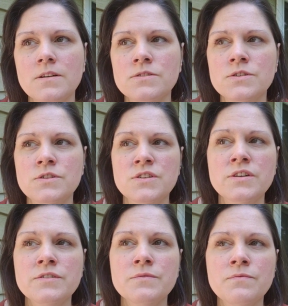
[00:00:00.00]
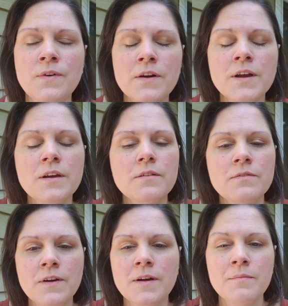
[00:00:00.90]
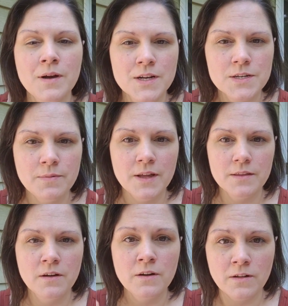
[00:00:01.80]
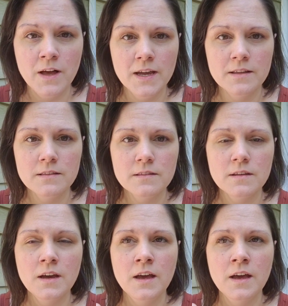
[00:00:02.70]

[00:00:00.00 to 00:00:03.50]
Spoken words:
she's very, very much about her clients.